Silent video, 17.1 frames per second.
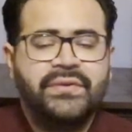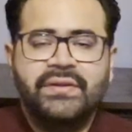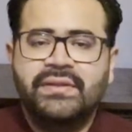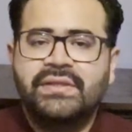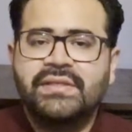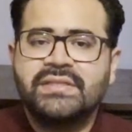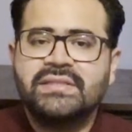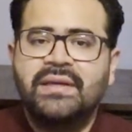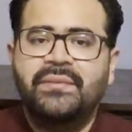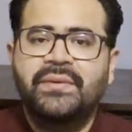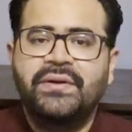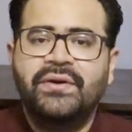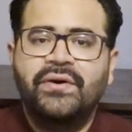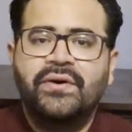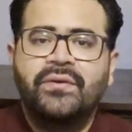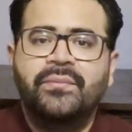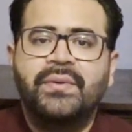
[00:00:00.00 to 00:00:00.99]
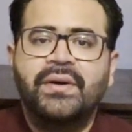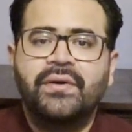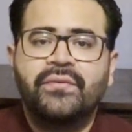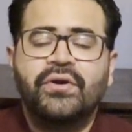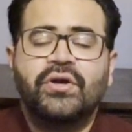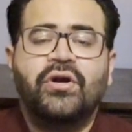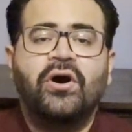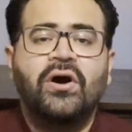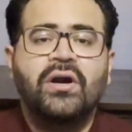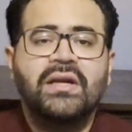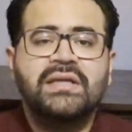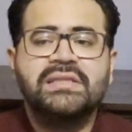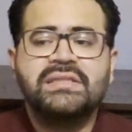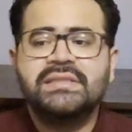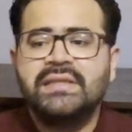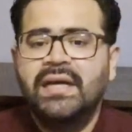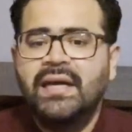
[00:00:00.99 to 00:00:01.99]
just let me know. But
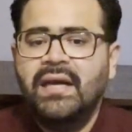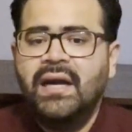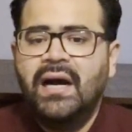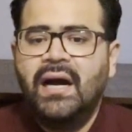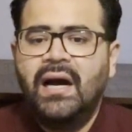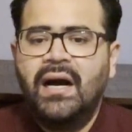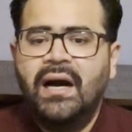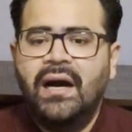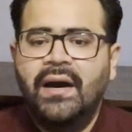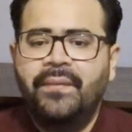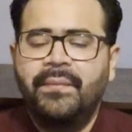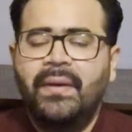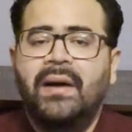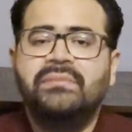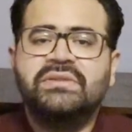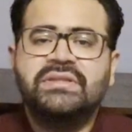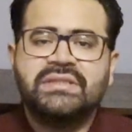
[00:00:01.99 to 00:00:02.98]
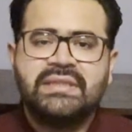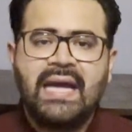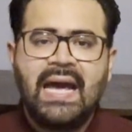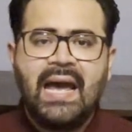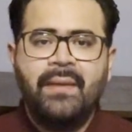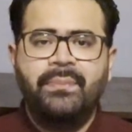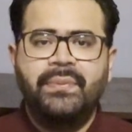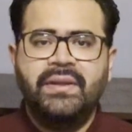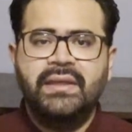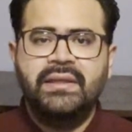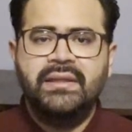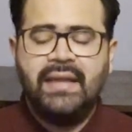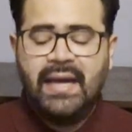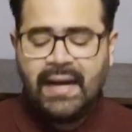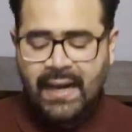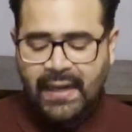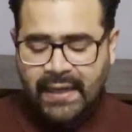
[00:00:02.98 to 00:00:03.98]
regardless, I'm just happy
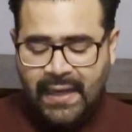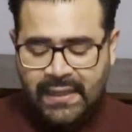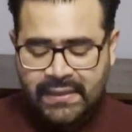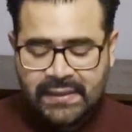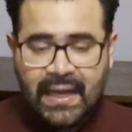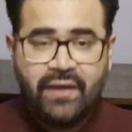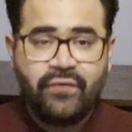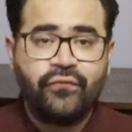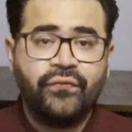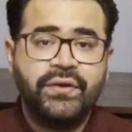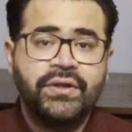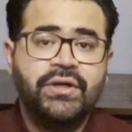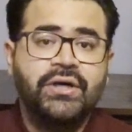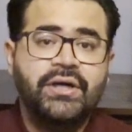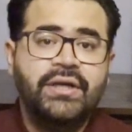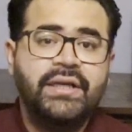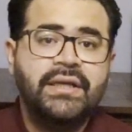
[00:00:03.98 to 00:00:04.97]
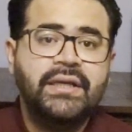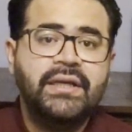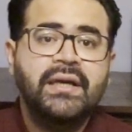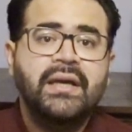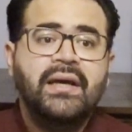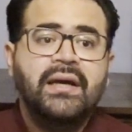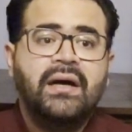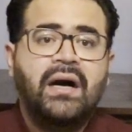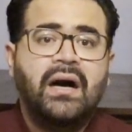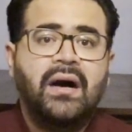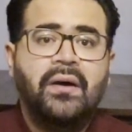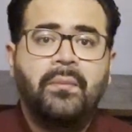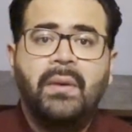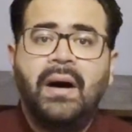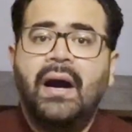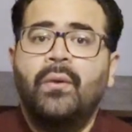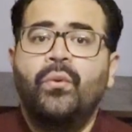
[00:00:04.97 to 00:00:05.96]
that I got that free goodie.
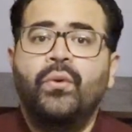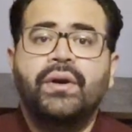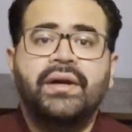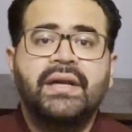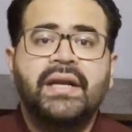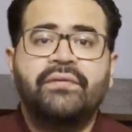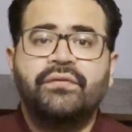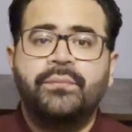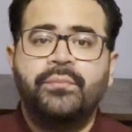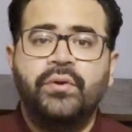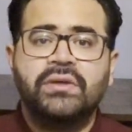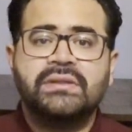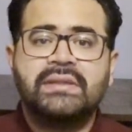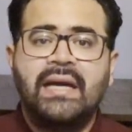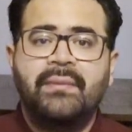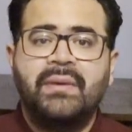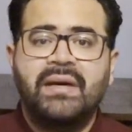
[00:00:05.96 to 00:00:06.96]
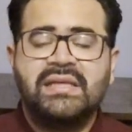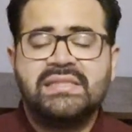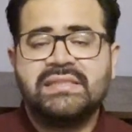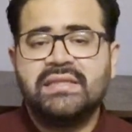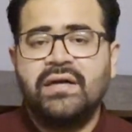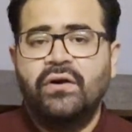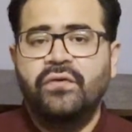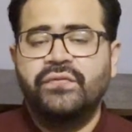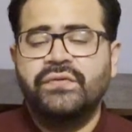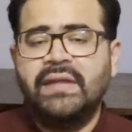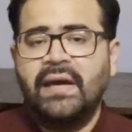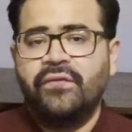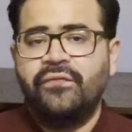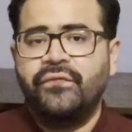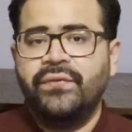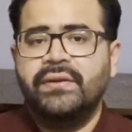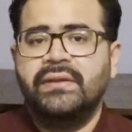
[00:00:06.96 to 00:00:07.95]
I would have never bought that myself,
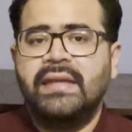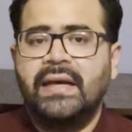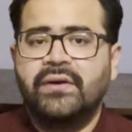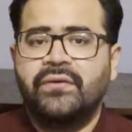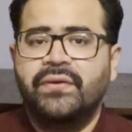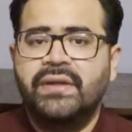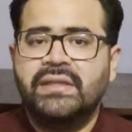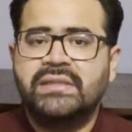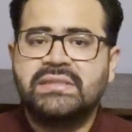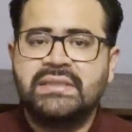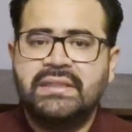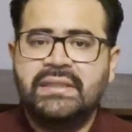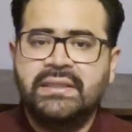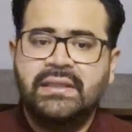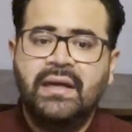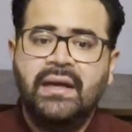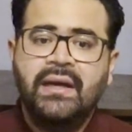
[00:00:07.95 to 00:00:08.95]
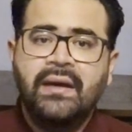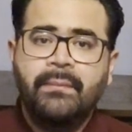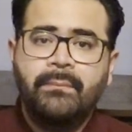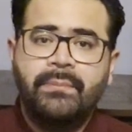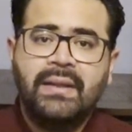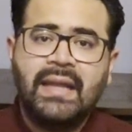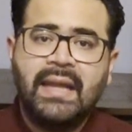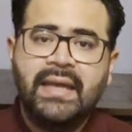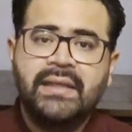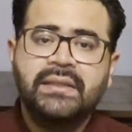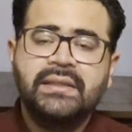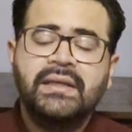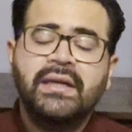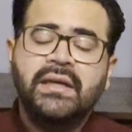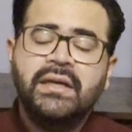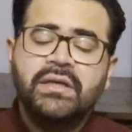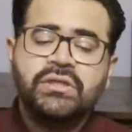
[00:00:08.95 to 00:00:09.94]
that creatine blend.
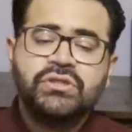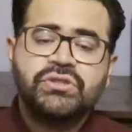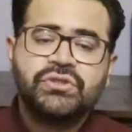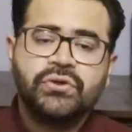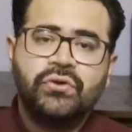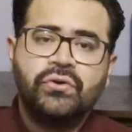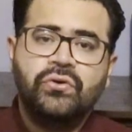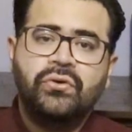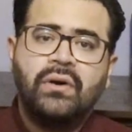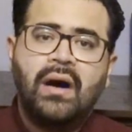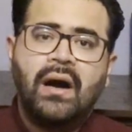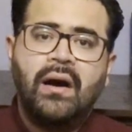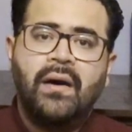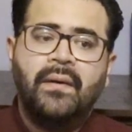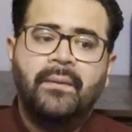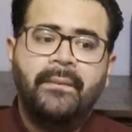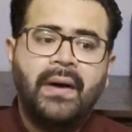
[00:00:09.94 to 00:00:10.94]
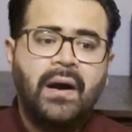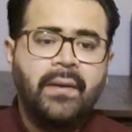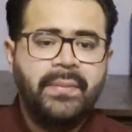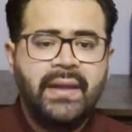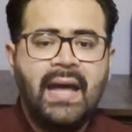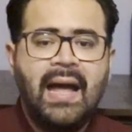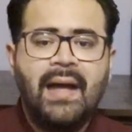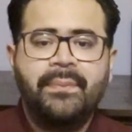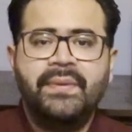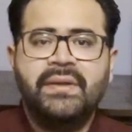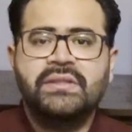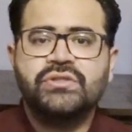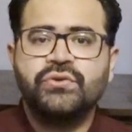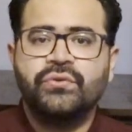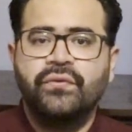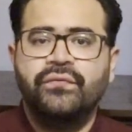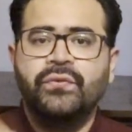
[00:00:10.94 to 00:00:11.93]
So I'll be happy
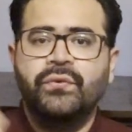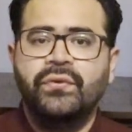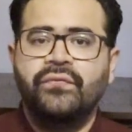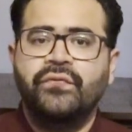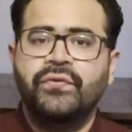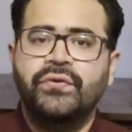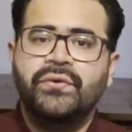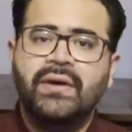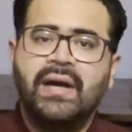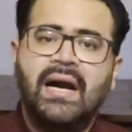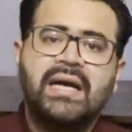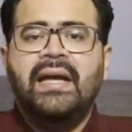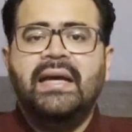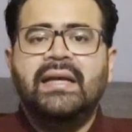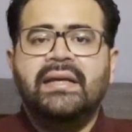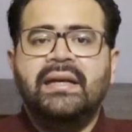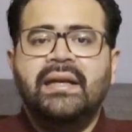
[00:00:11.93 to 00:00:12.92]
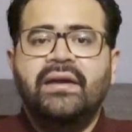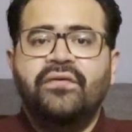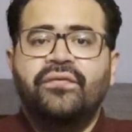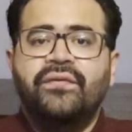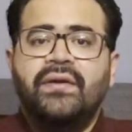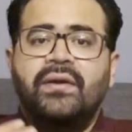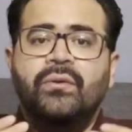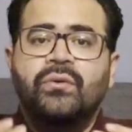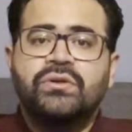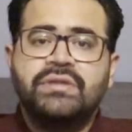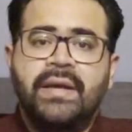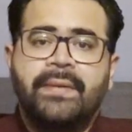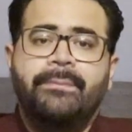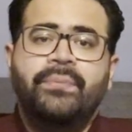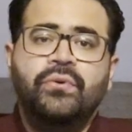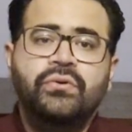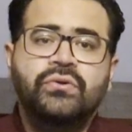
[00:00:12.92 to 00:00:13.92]
to review it for you guys, and if it was a
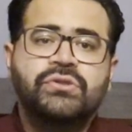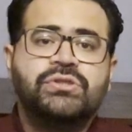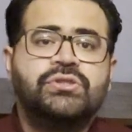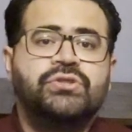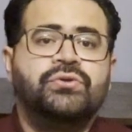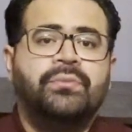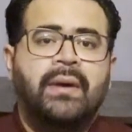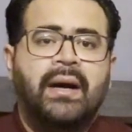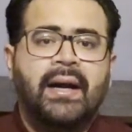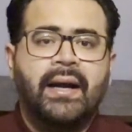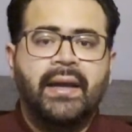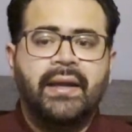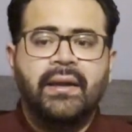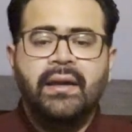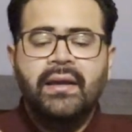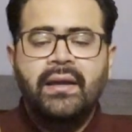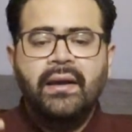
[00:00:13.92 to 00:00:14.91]
boost to my